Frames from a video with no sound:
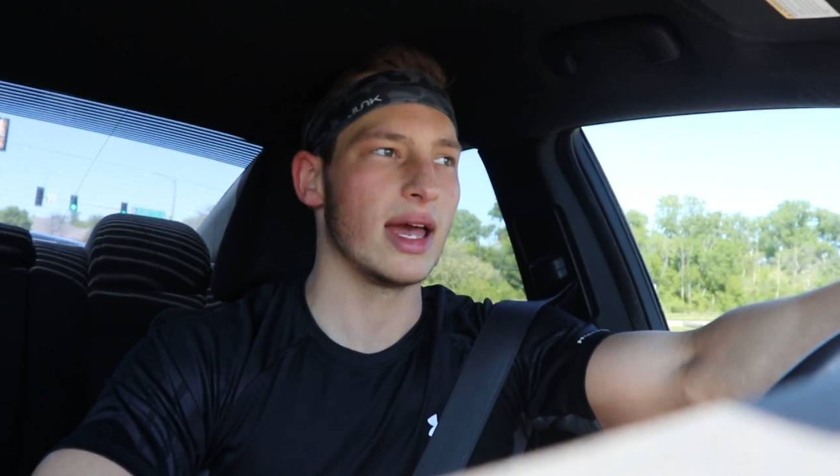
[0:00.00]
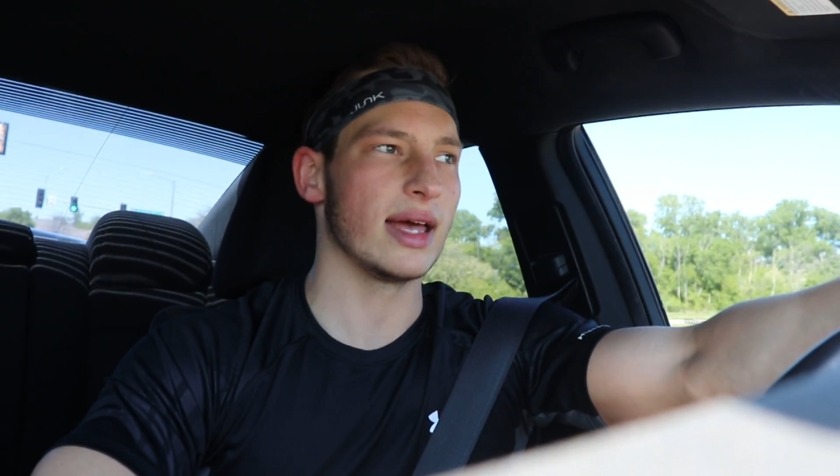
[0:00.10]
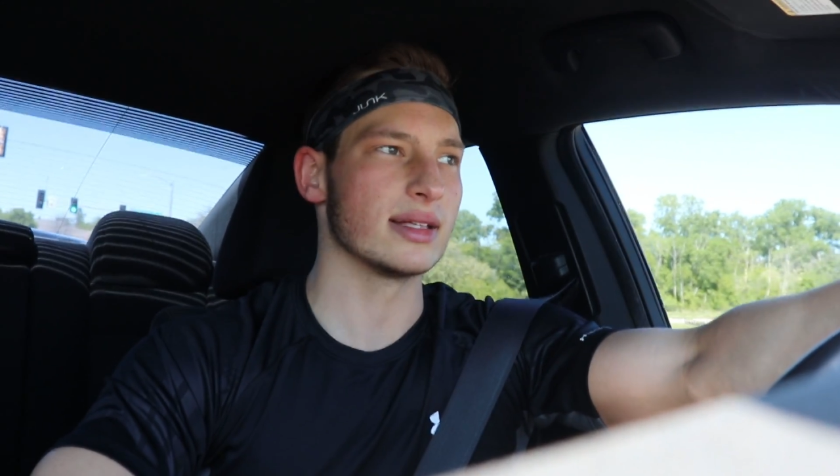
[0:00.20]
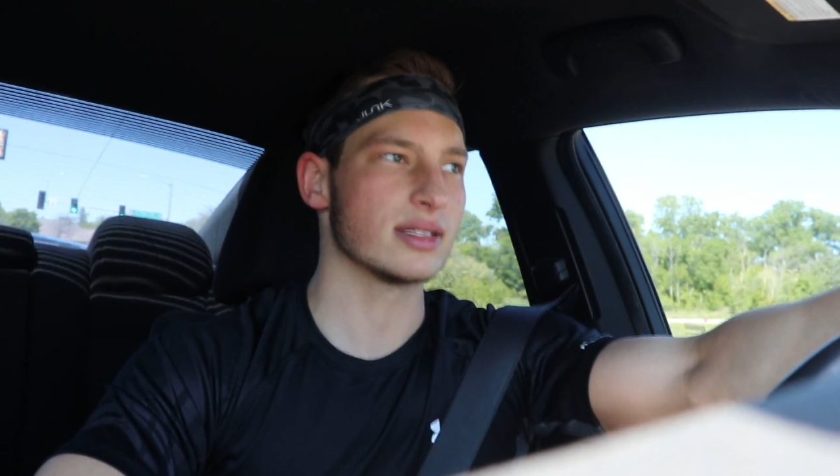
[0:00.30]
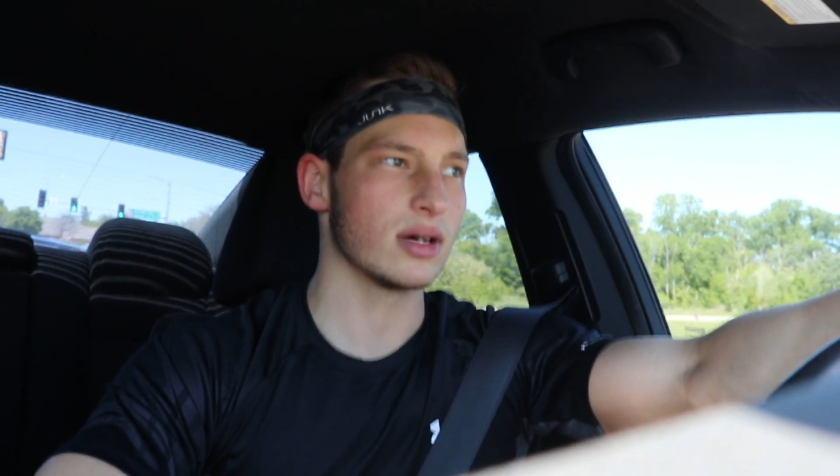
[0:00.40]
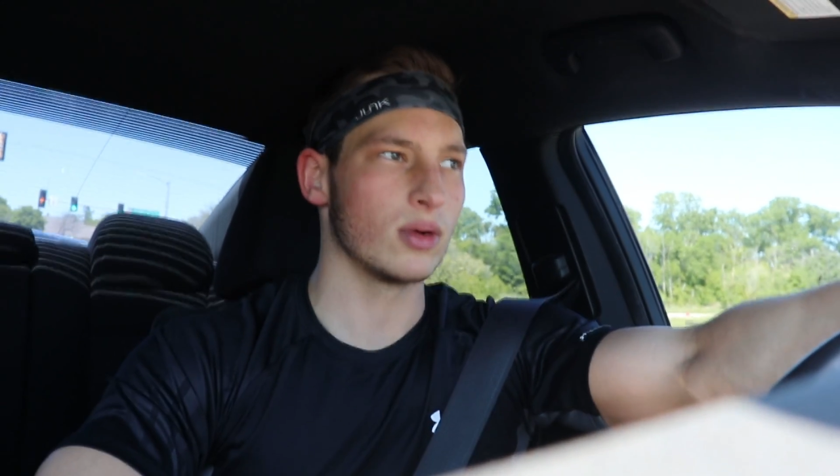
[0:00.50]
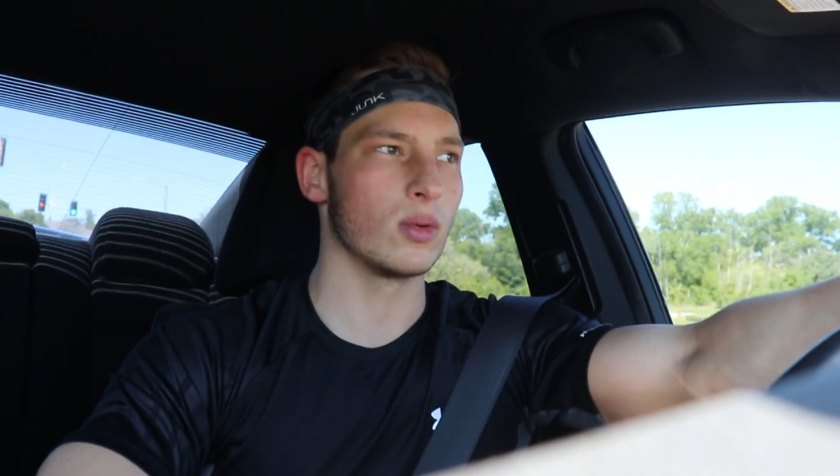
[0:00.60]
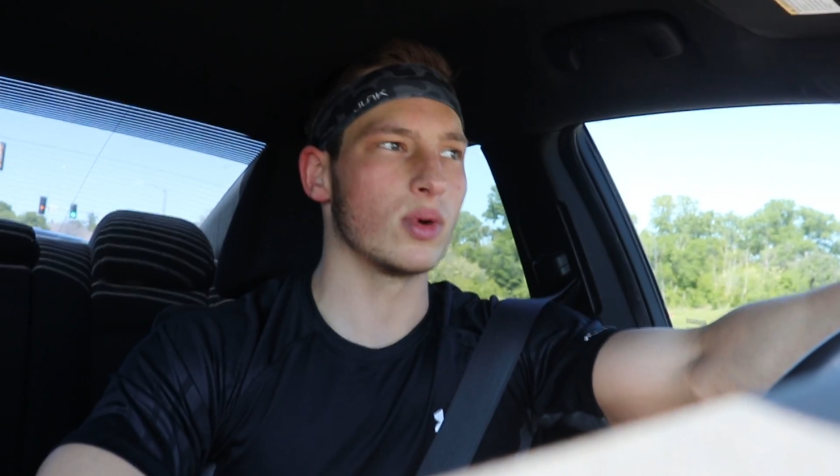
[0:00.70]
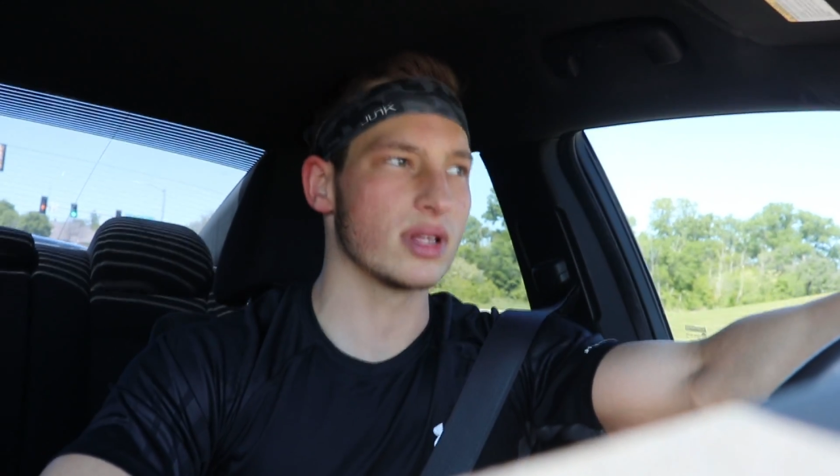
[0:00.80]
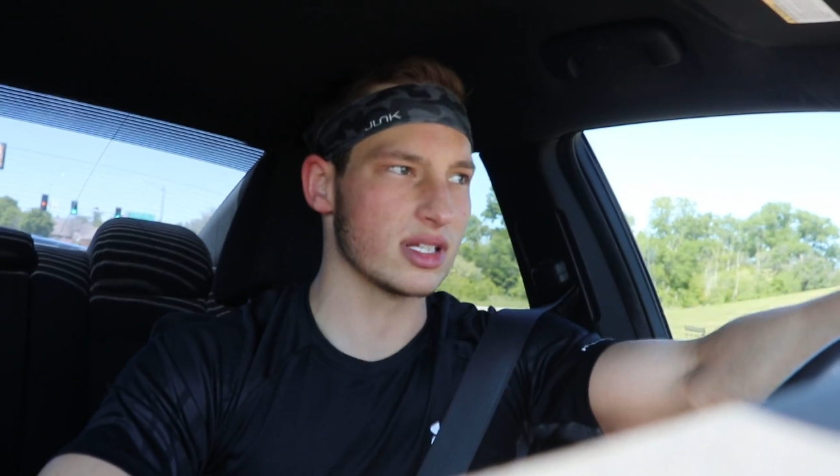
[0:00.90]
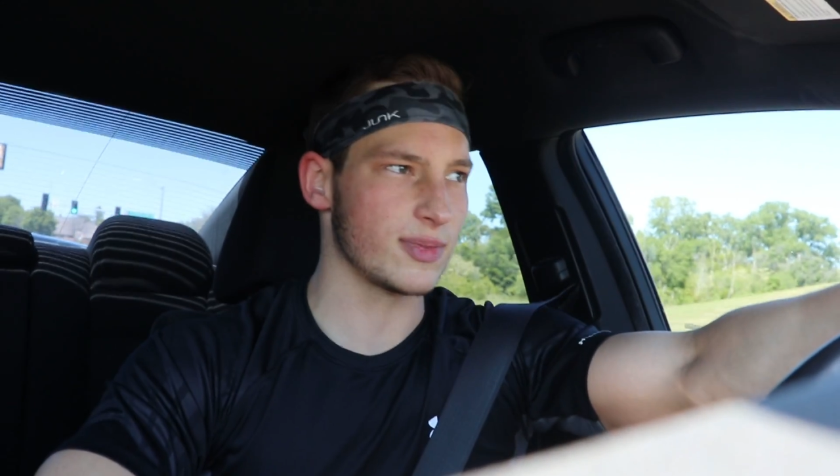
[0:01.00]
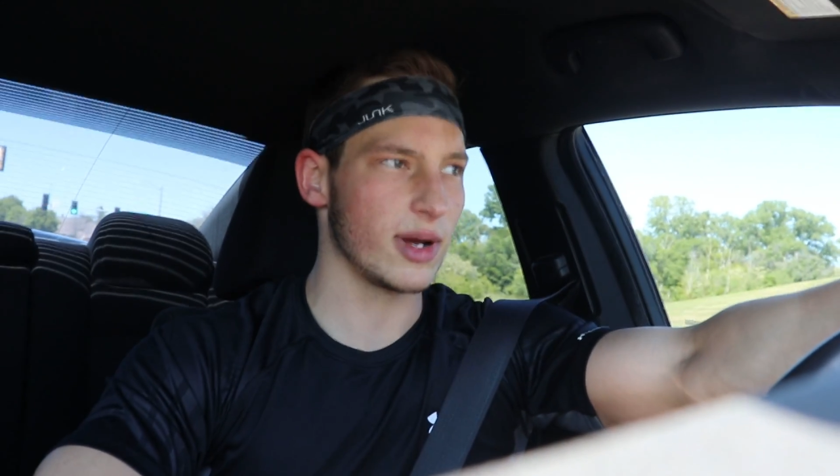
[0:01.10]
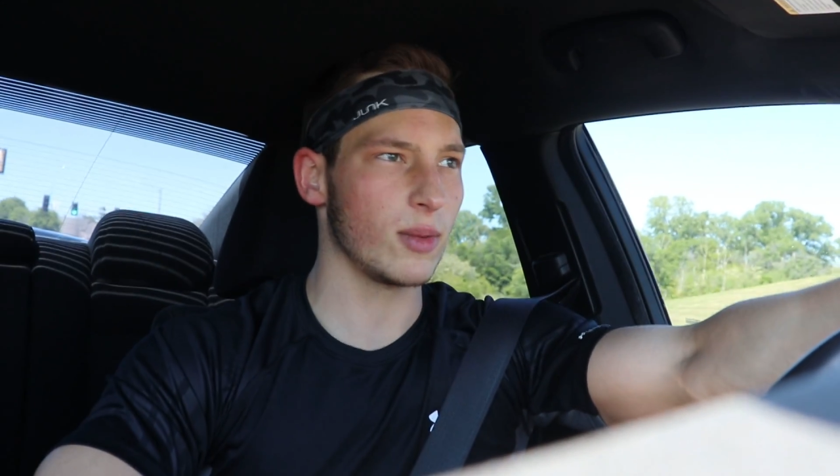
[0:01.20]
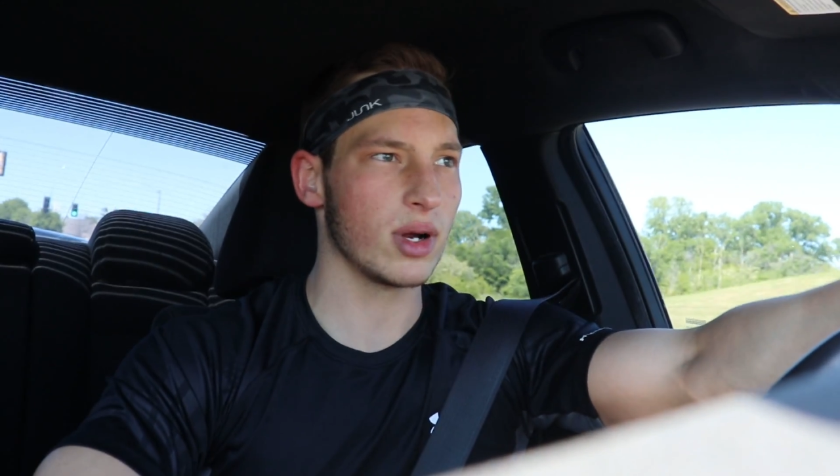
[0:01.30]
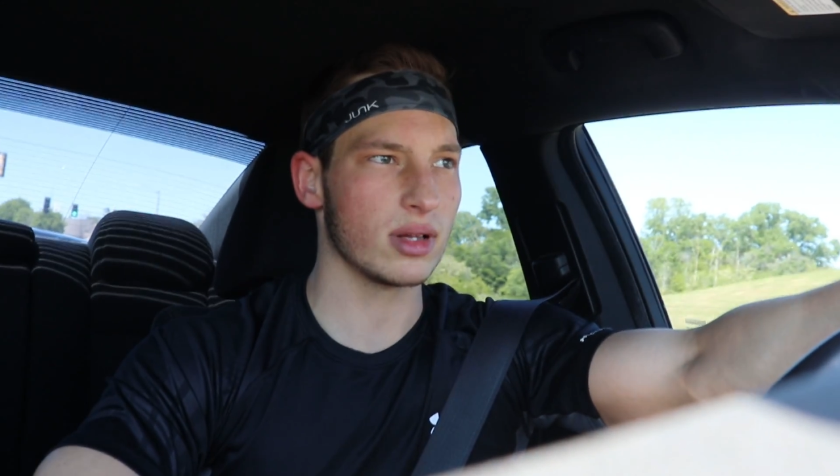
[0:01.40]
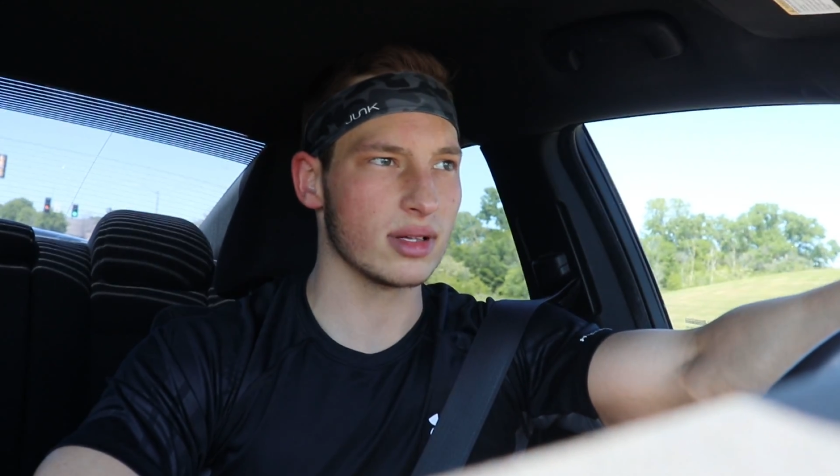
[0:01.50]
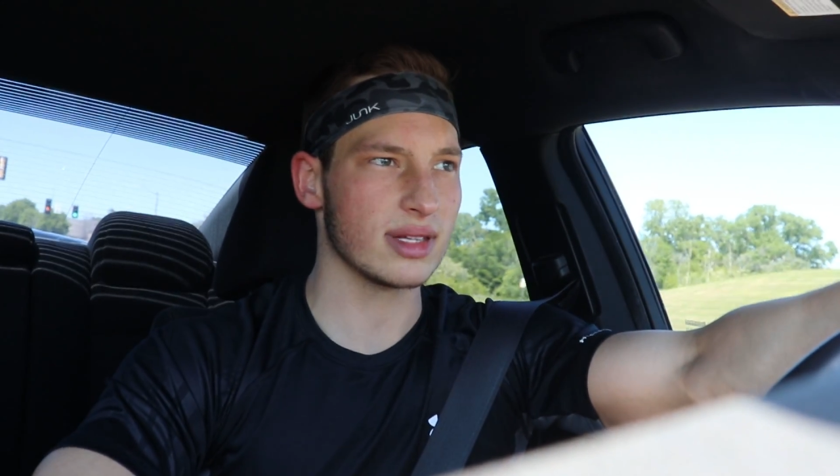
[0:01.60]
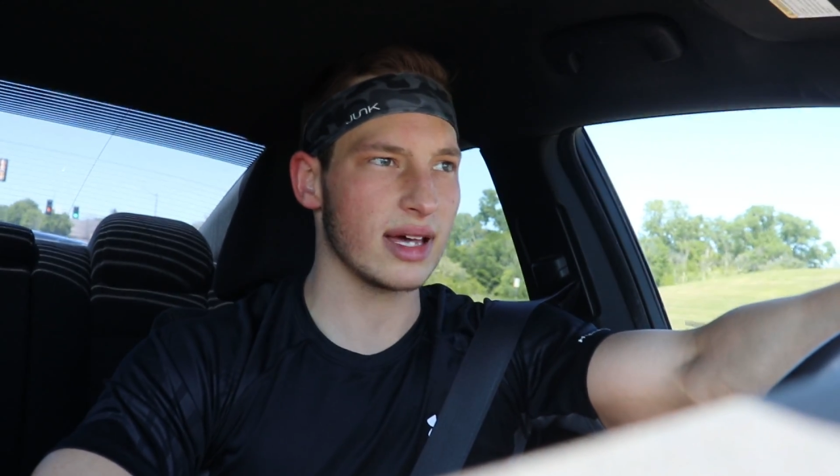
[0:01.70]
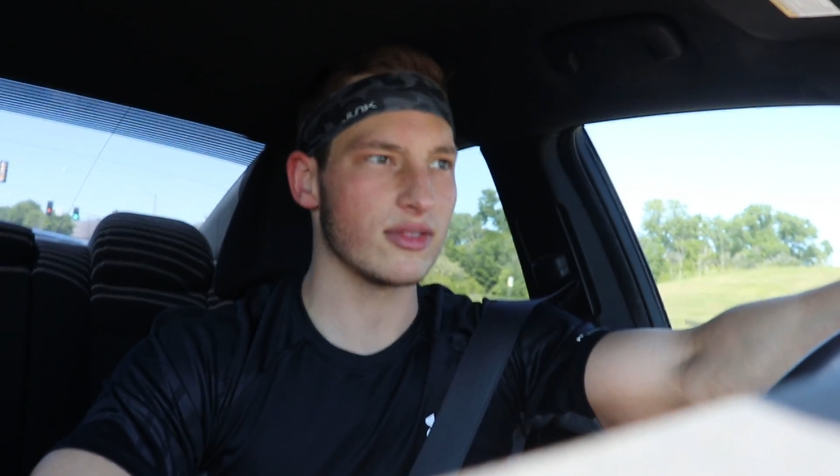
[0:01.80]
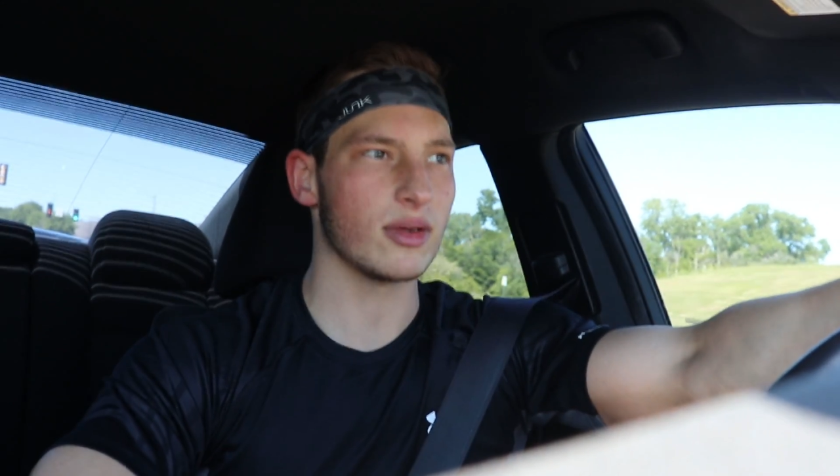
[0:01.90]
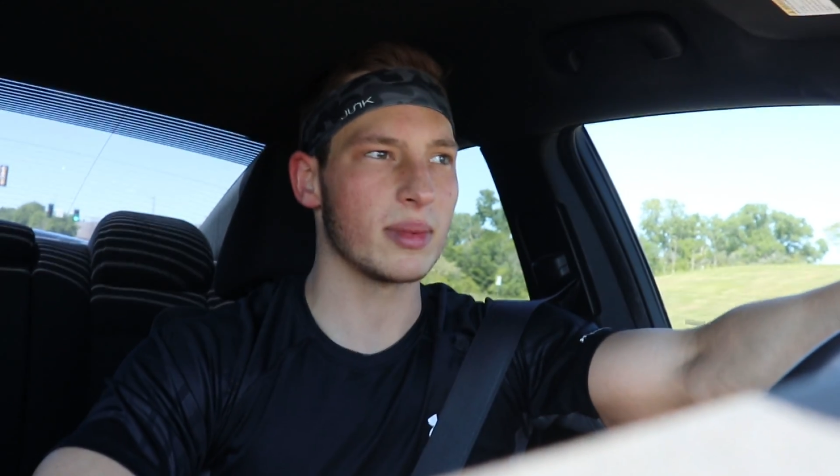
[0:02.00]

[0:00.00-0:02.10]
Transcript: And so what the sprint work looked like for